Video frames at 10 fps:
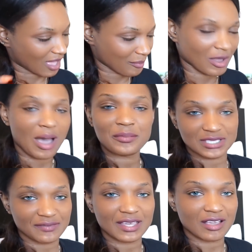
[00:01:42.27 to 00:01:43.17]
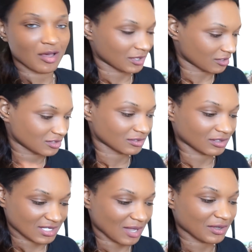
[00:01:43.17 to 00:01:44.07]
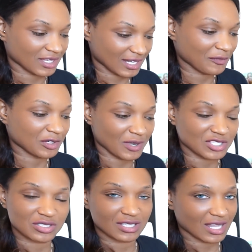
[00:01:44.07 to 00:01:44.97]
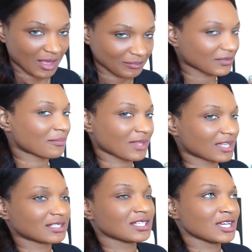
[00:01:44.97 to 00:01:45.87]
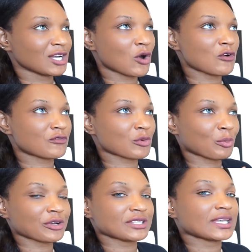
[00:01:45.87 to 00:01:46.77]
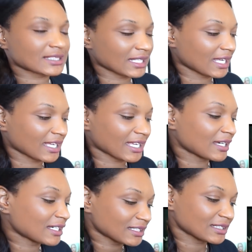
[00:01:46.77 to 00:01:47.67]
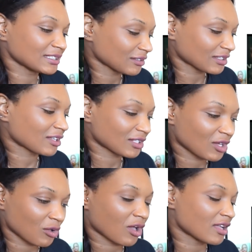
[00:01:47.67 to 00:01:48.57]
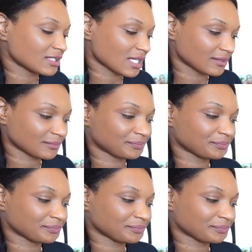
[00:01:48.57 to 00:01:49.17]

I'm gonna save that comment until, because again, I want to make sure that I'm not over predicting, you know, the whole content.